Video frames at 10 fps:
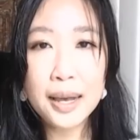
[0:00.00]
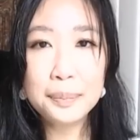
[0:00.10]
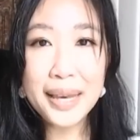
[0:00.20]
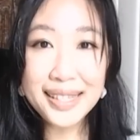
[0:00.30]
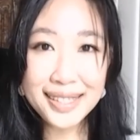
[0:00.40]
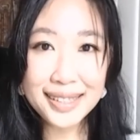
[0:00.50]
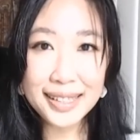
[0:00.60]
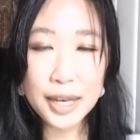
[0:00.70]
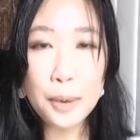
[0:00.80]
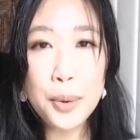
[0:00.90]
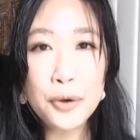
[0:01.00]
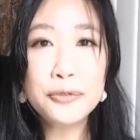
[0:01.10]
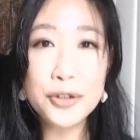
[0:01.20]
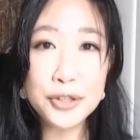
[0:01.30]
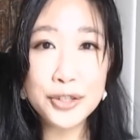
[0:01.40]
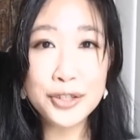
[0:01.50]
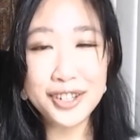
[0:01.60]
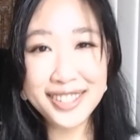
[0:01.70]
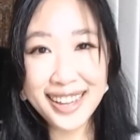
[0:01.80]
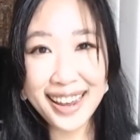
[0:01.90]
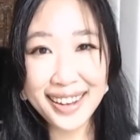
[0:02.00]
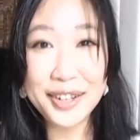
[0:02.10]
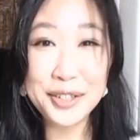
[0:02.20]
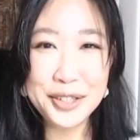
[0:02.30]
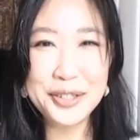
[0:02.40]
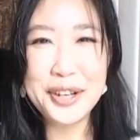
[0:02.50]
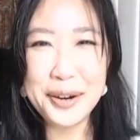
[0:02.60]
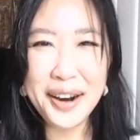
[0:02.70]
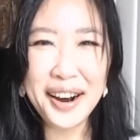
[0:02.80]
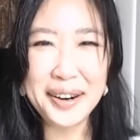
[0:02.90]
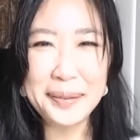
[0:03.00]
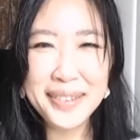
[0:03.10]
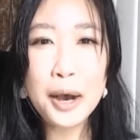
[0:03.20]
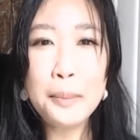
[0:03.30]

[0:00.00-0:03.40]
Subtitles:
Basically, both verses are saying, do no harm.